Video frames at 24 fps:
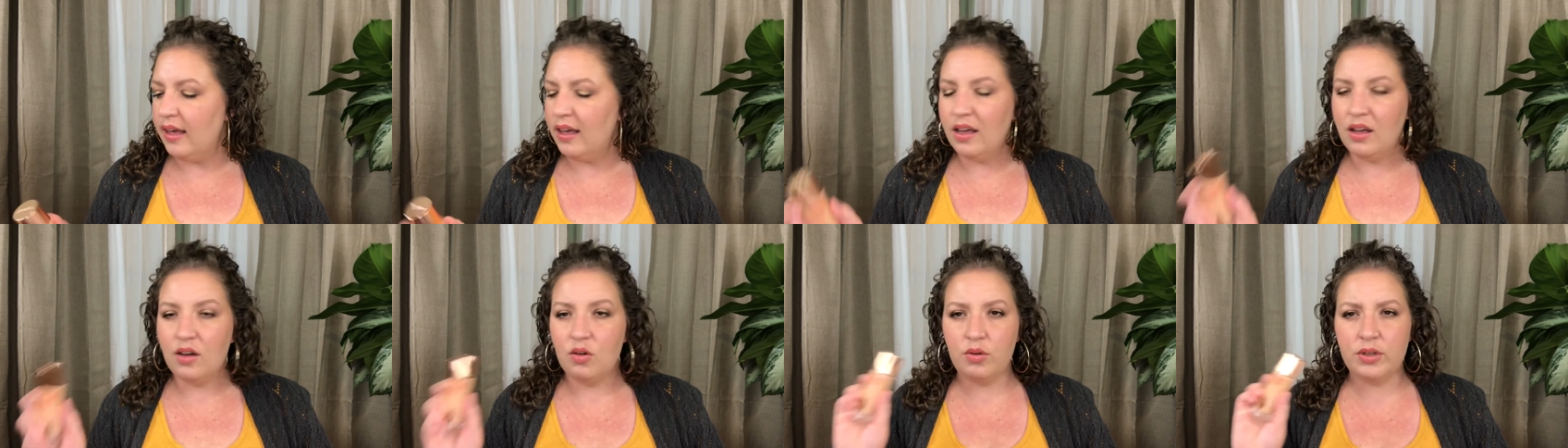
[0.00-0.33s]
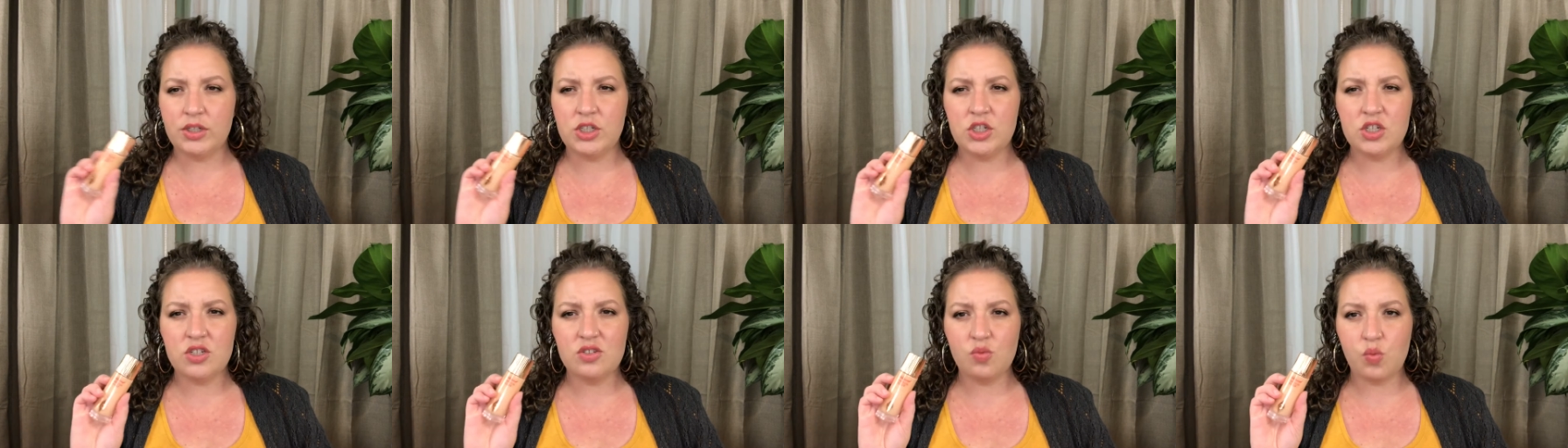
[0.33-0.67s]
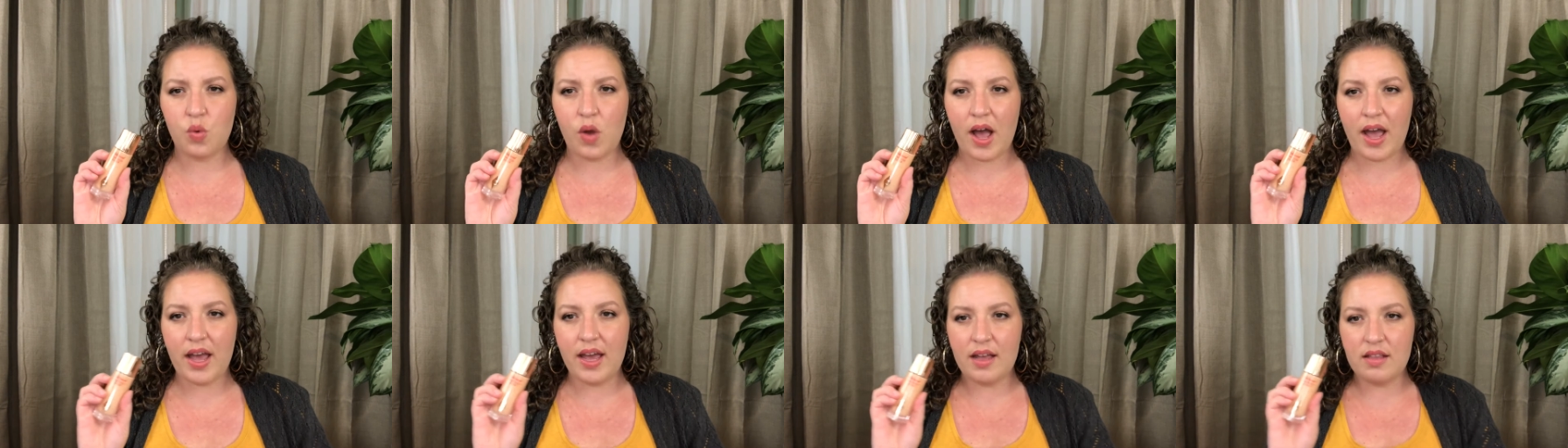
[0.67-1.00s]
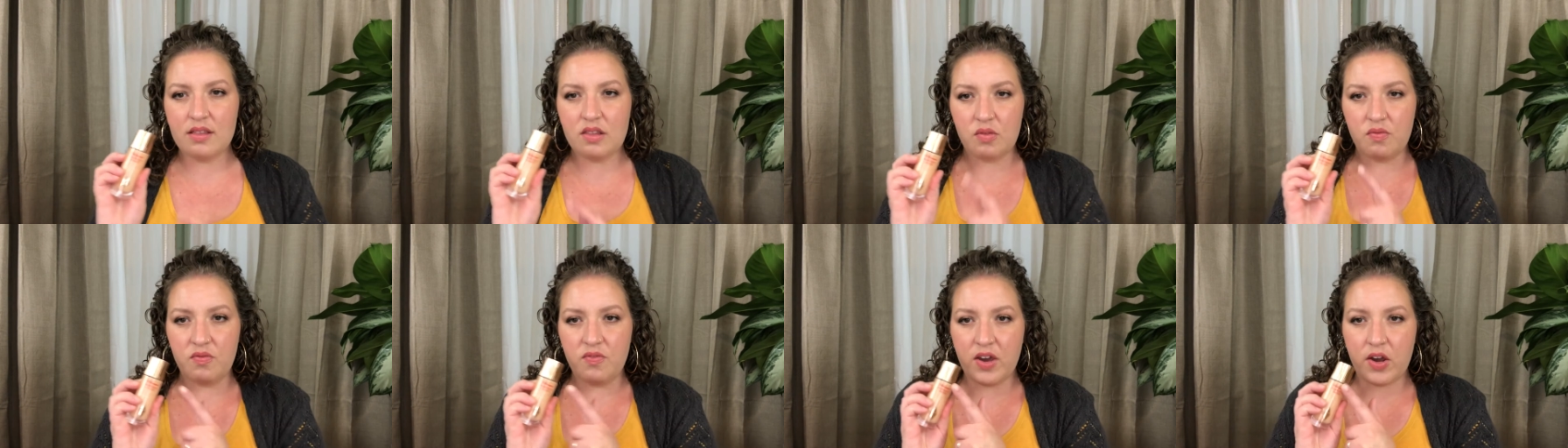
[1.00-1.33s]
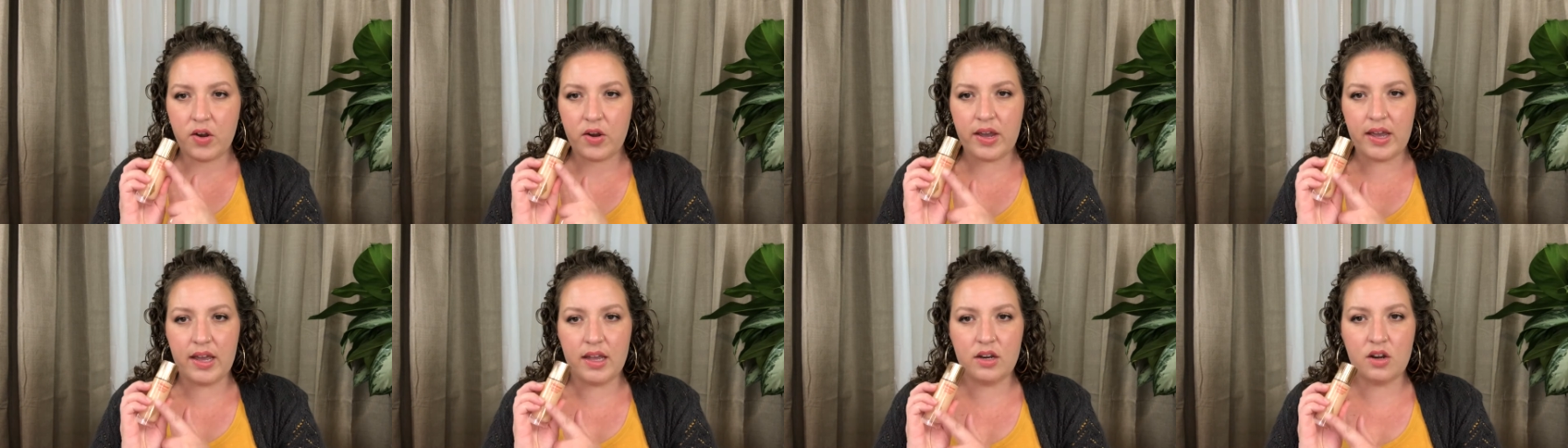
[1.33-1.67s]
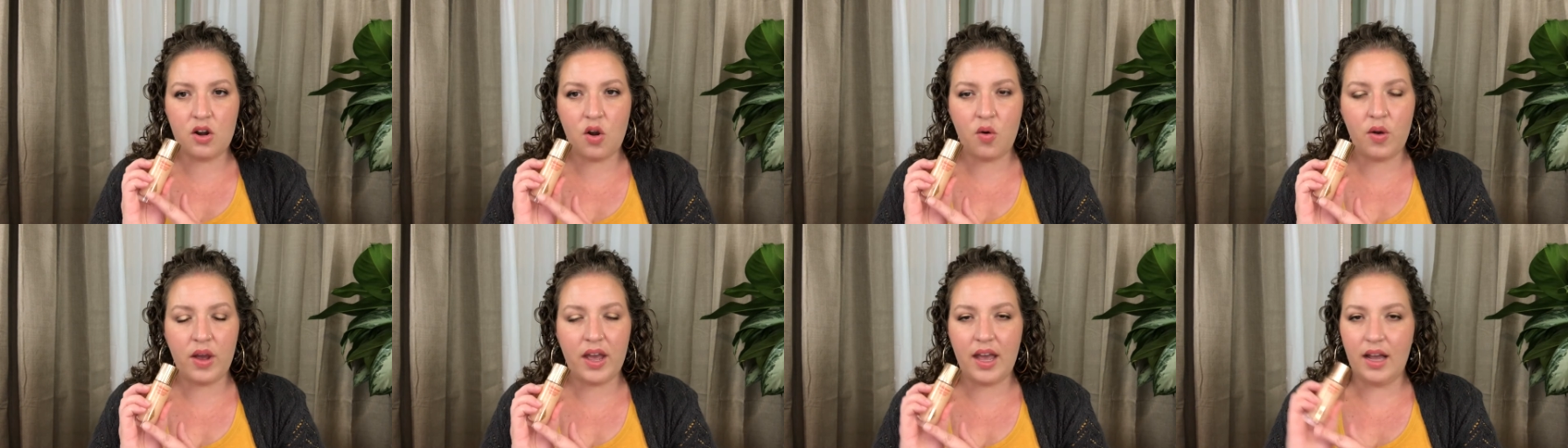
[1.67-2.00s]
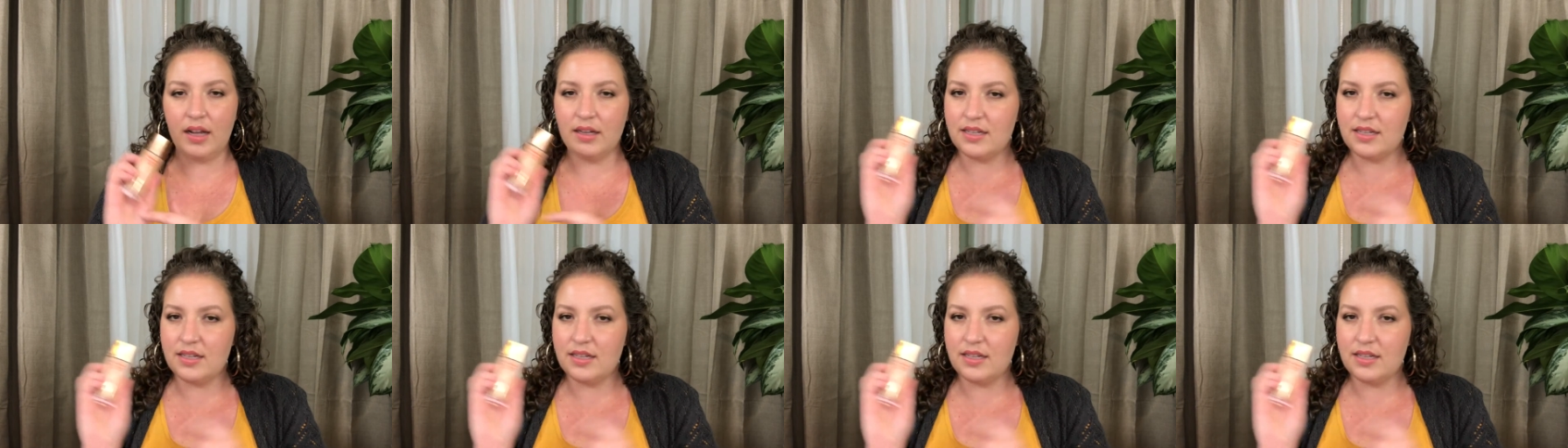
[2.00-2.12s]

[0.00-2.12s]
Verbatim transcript: which is why it's very annoying.